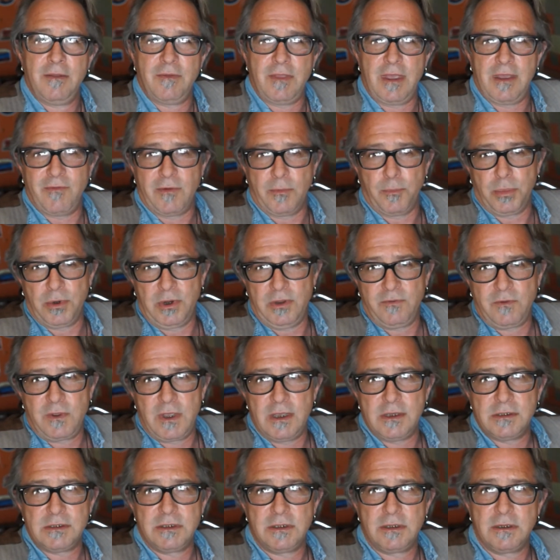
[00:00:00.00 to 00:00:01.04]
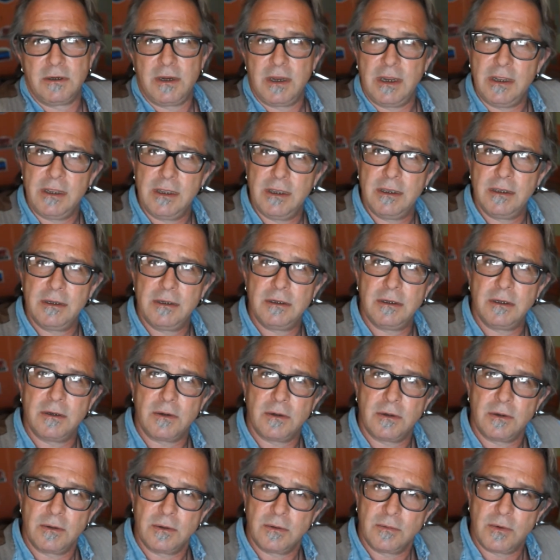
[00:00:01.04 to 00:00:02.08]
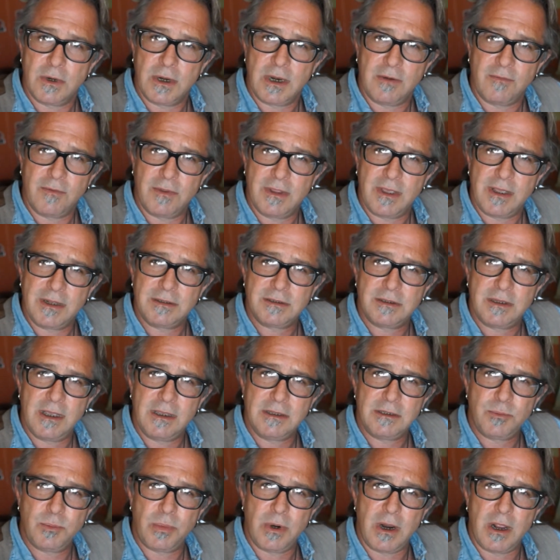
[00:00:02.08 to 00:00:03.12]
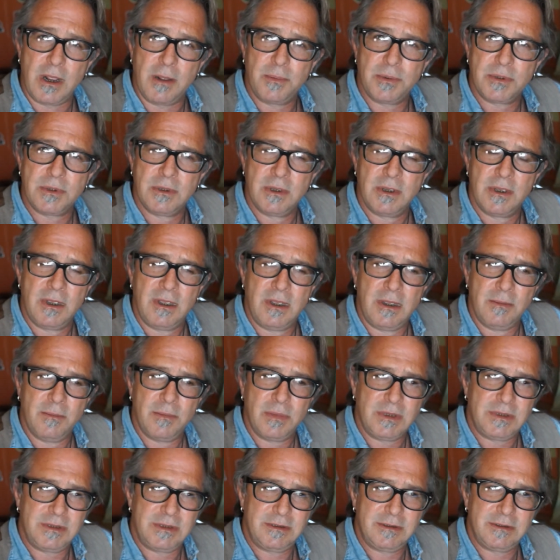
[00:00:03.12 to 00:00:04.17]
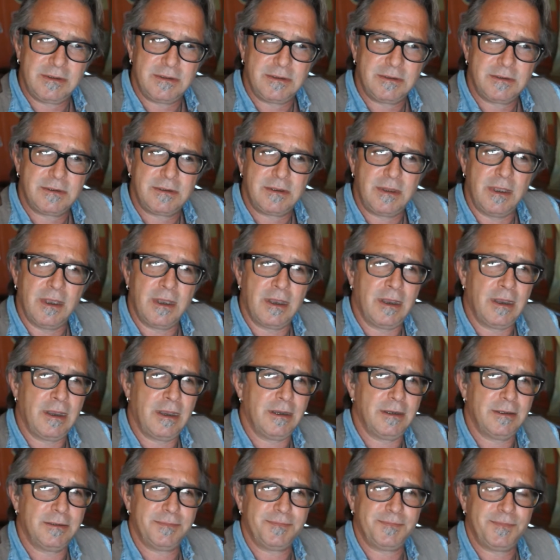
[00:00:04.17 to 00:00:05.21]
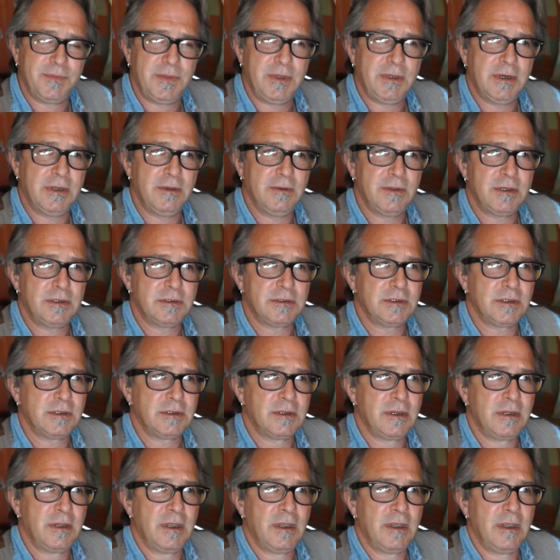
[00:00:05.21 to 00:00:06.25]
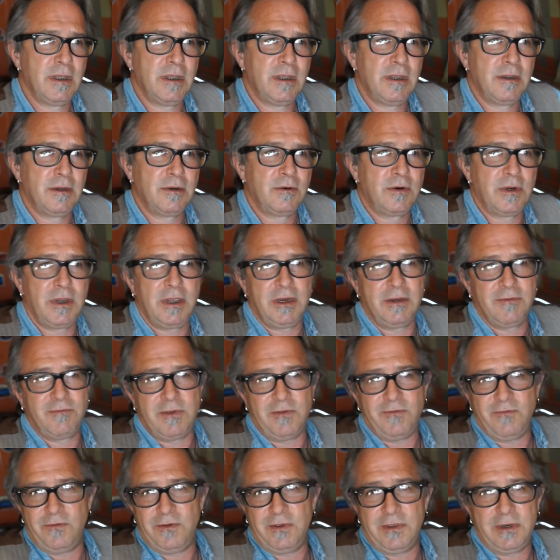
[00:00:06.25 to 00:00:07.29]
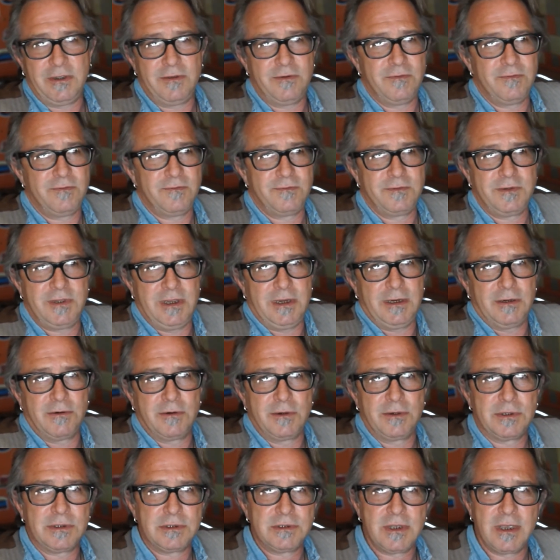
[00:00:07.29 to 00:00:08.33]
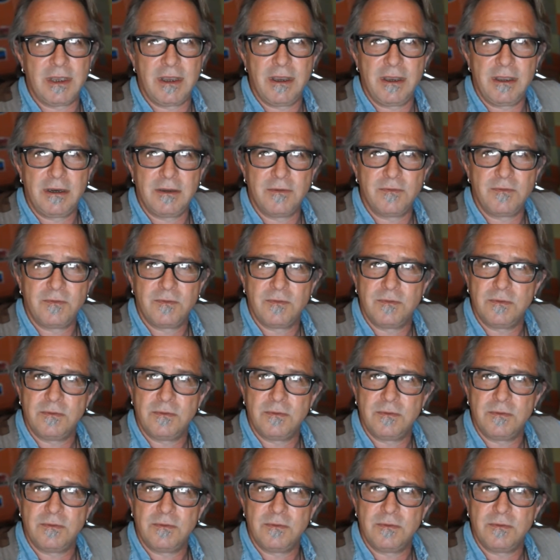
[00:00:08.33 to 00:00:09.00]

they have a briefcase in their hand, or whatever. That's props. But there's a creative, inventive, tinkerer side of